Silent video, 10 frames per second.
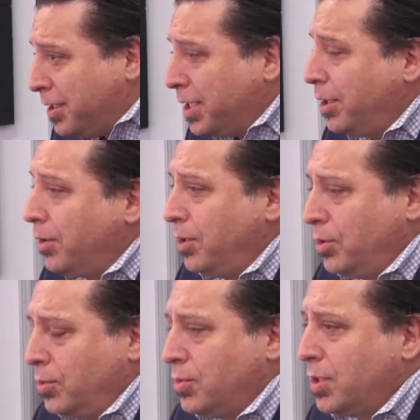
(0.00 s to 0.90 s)
to hear the
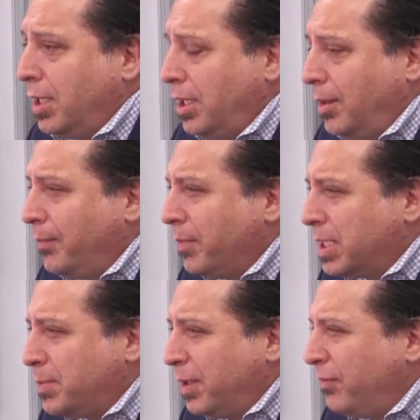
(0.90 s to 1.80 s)
news. Um,
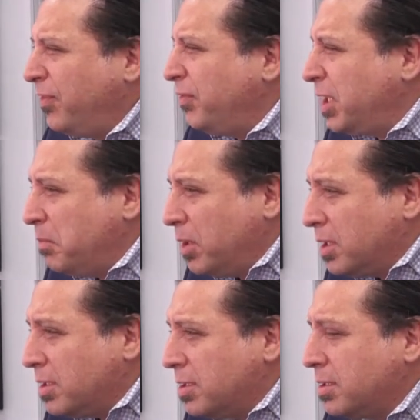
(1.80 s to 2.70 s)
it's been 15
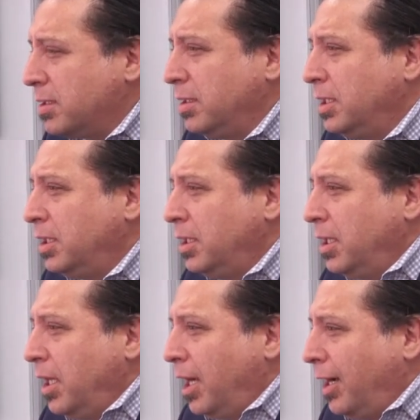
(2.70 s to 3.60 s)
months
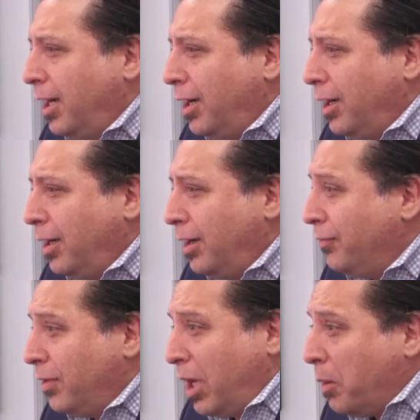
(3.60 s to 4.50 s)
uh,
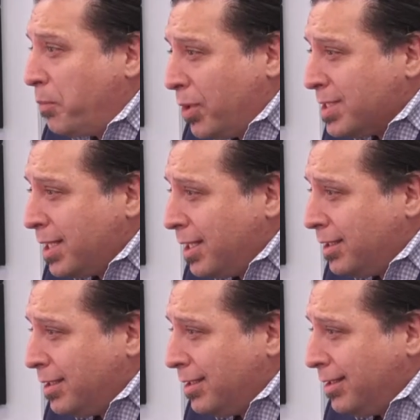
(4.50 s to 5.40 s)
of
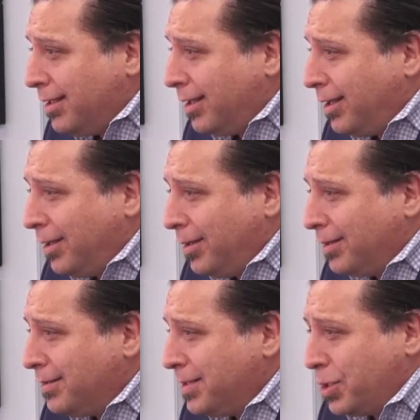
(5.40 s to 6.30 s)
unprecedented
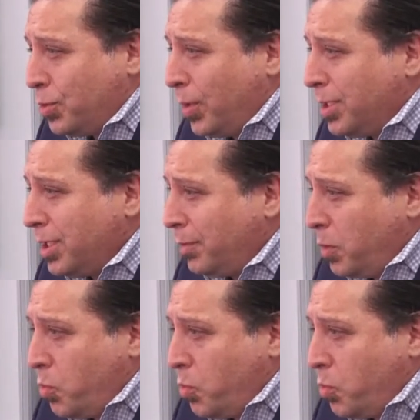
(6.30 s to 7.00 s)
uh, situation.